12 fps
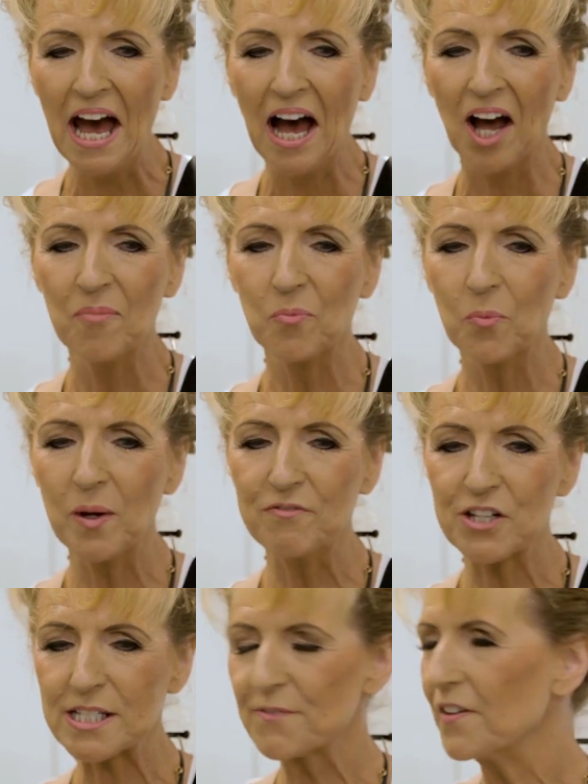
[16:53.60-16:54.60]
um, "We've
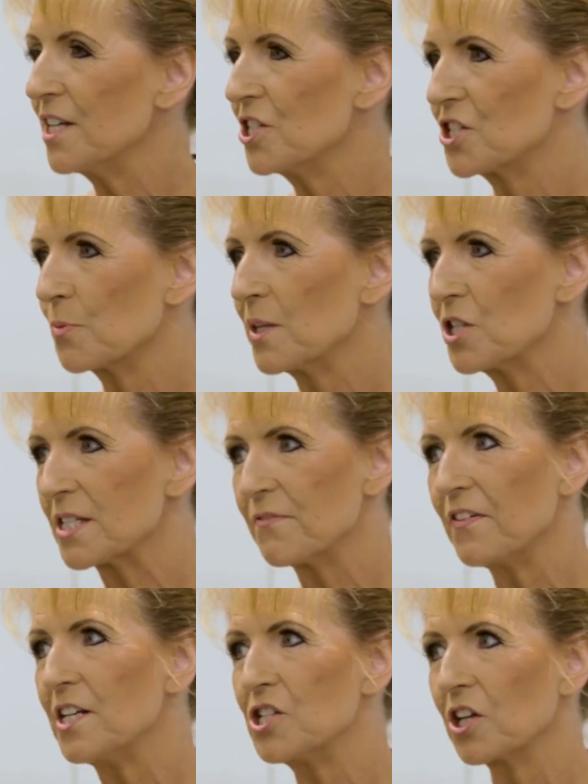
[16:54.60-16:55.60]
just finished. We're just
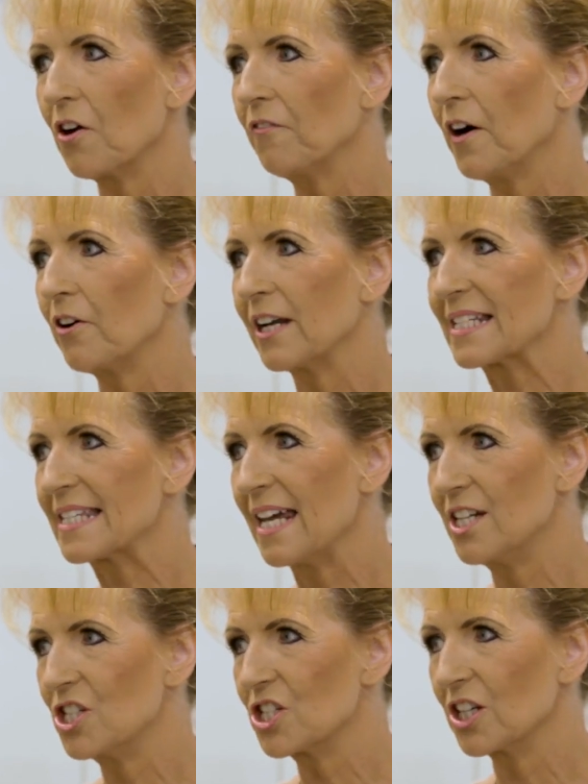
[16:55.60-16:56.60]
finishing off our
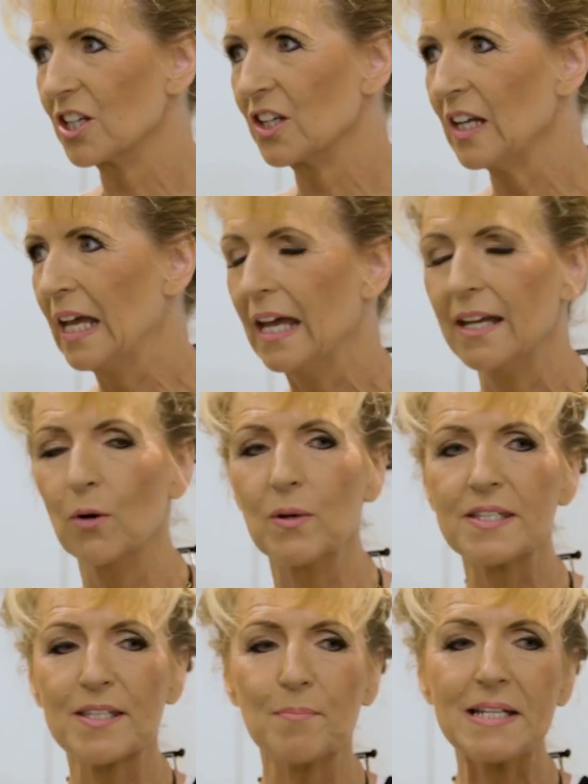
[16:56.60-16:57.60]
extension." Yeah. And
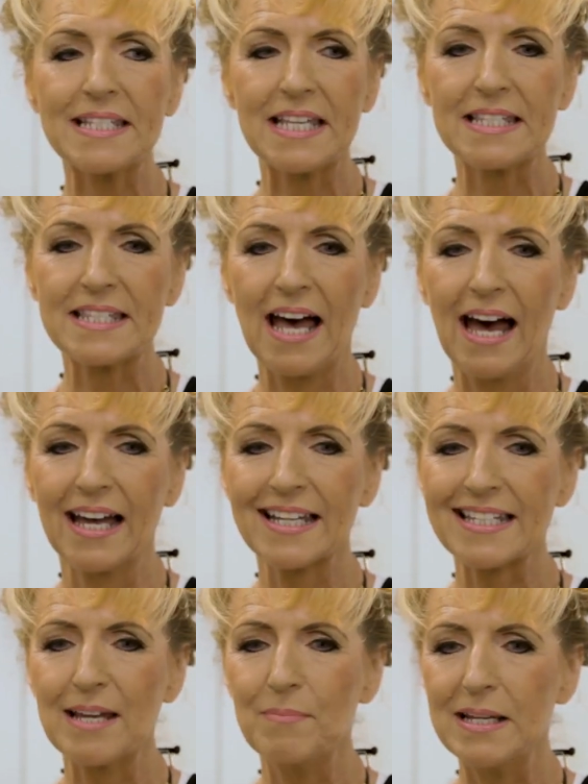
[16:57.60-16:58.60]
when somebody says
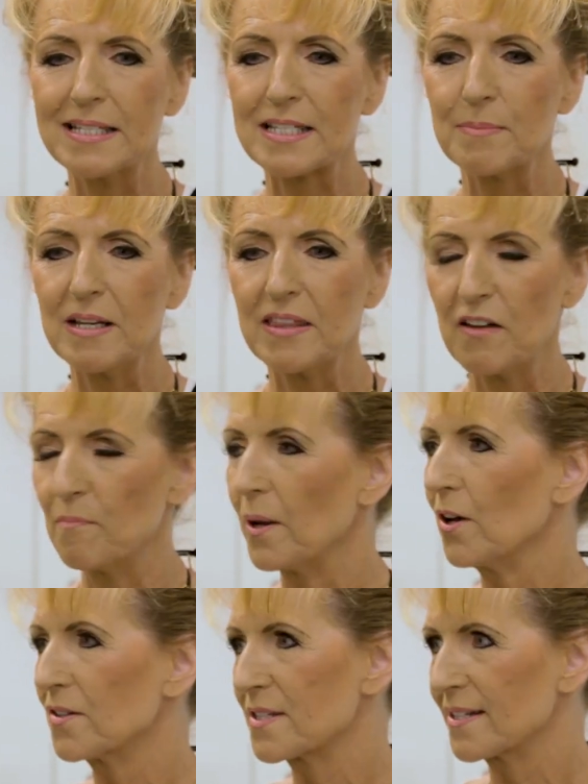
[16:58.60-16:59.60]
that, it means to me they've
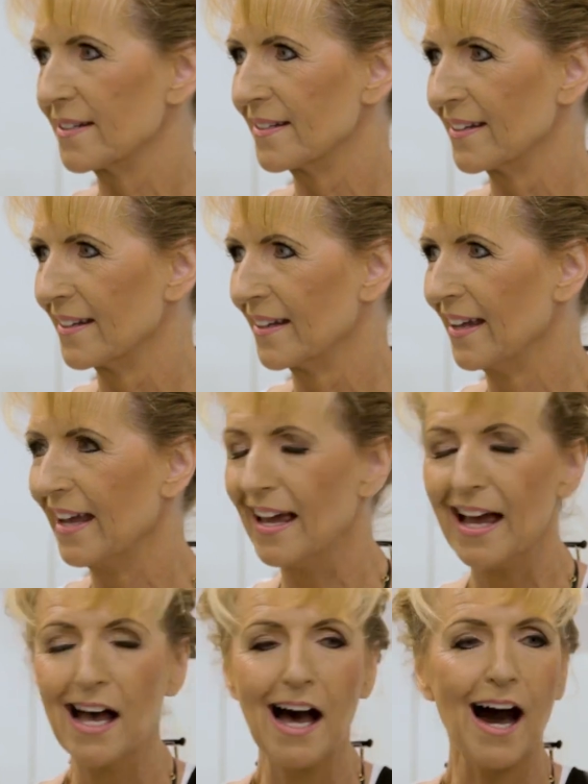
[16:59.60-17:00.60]
plastered.
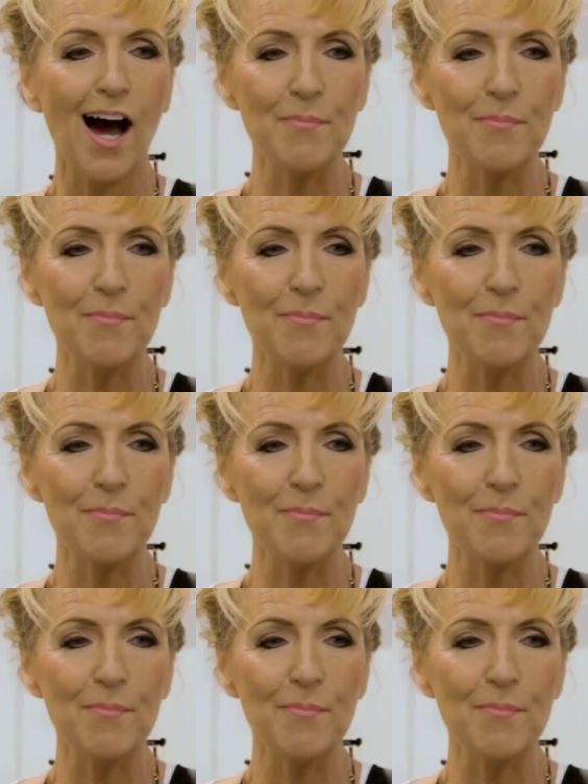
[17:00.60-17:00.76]
I